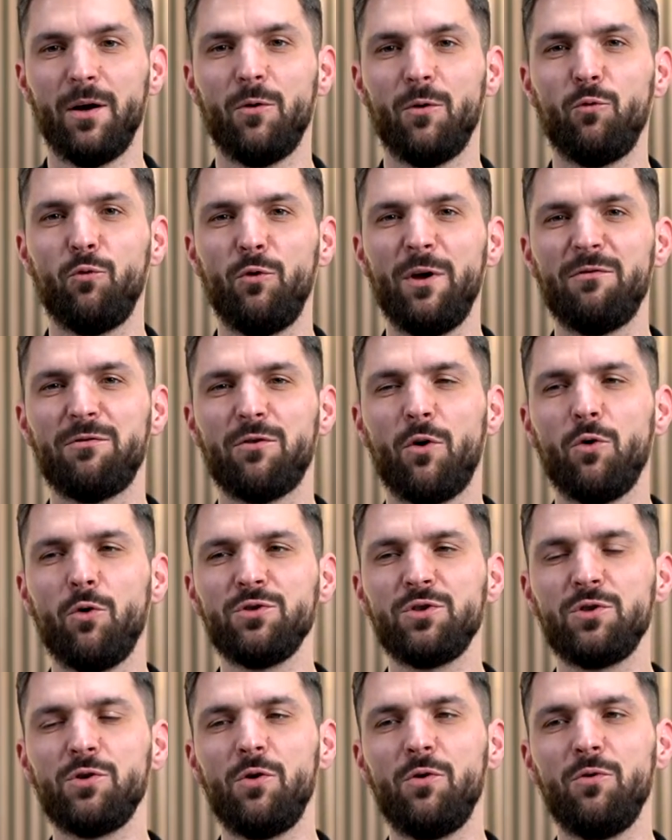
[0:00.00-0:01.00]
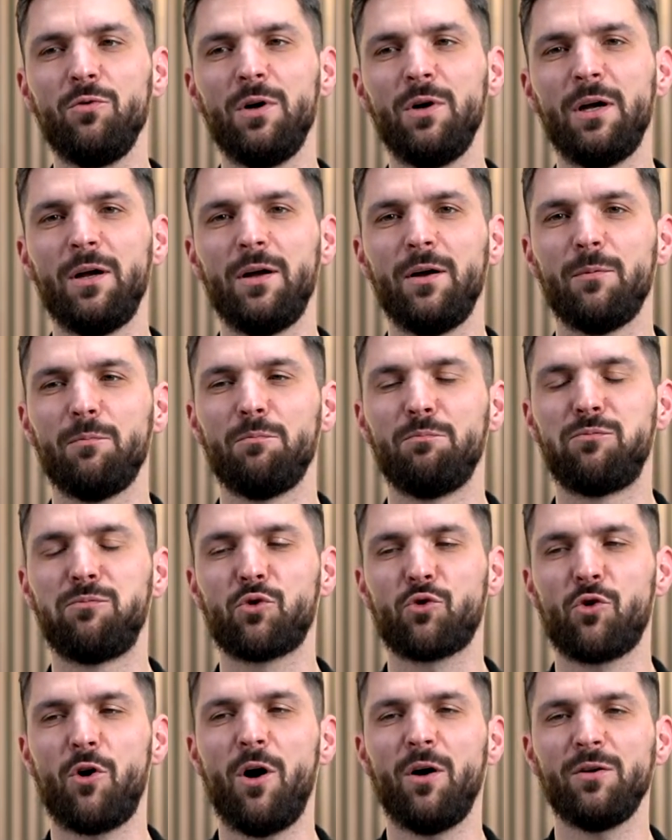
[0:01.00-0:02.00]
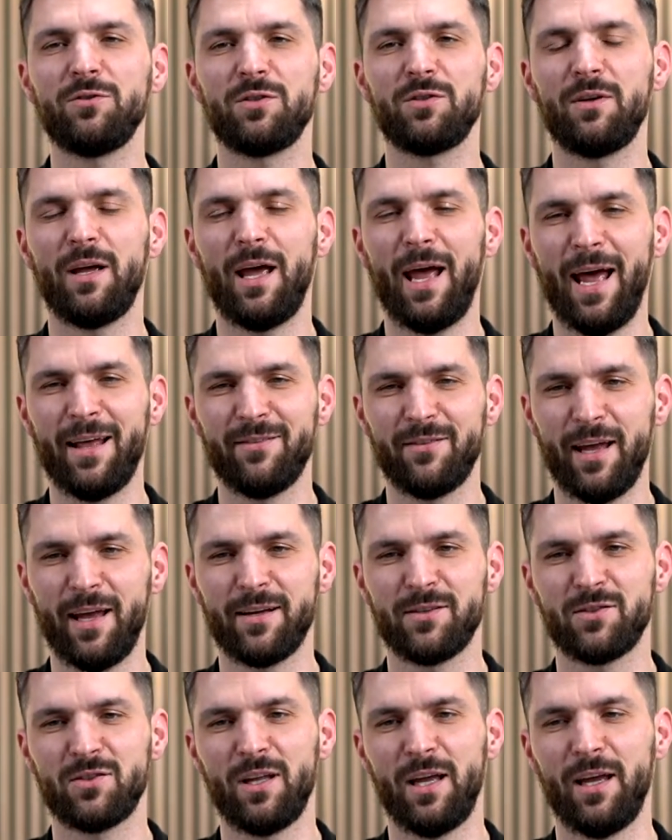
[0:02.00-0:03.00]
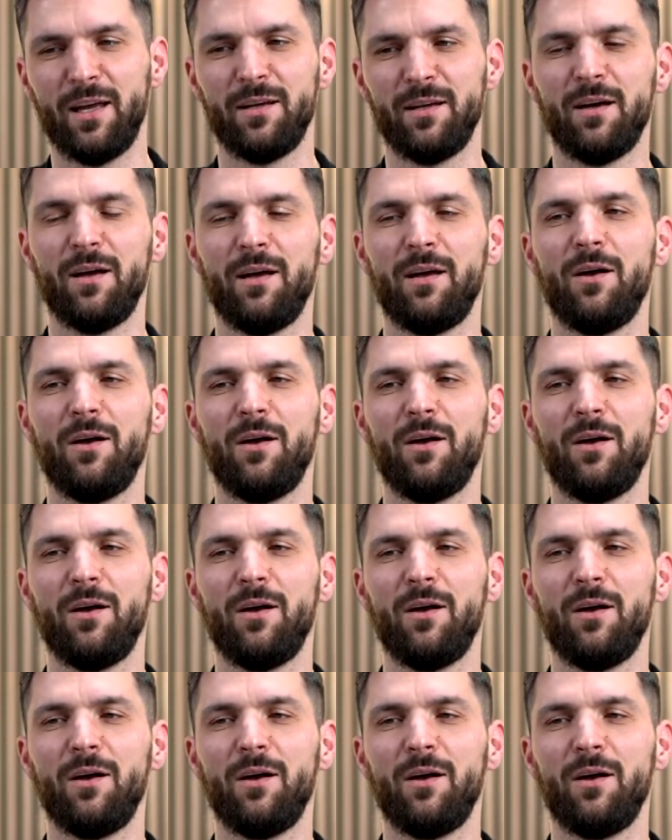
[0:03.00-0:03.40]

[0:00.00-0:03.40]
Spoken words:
We've also brought at X Day